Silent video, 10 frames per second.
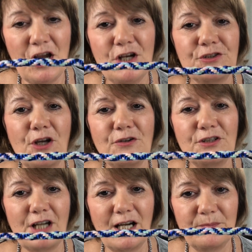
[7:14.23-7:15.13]
So
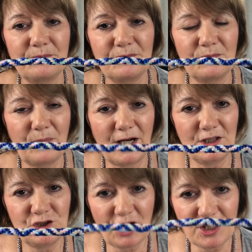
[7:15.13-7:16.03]
that by
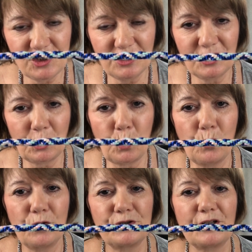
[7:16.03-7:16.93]
changing the
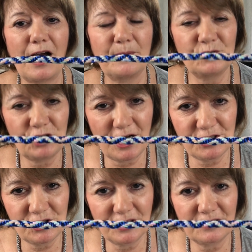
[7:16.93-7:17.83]
cords, I'm
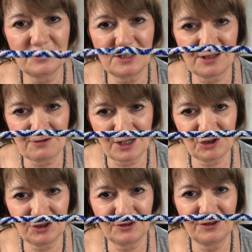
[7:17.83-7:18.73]
changing the
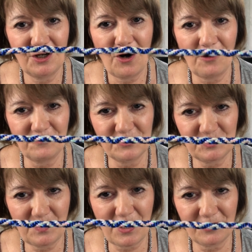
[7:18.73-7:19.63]
direction of the
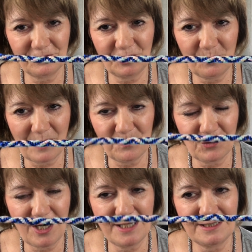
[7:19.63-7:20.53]
spiral on my
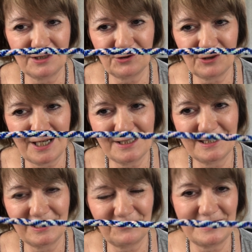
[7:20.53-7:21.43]
braid and creating
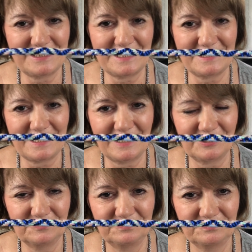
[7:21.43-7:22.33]
a lovely zigzag.
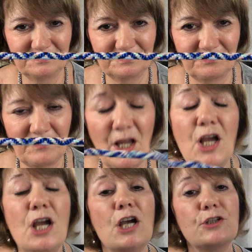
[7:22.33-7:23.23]

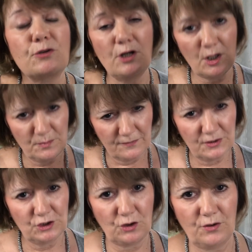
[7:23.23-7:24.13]
So I hope you've
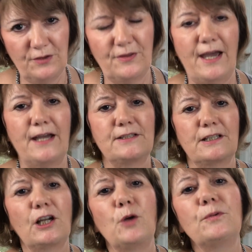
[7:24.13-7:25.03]
enjoyed that,
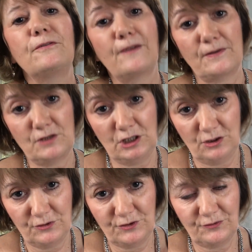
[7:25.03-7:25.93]
and I hope you found it
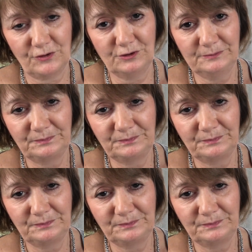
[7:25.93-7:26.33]
useful.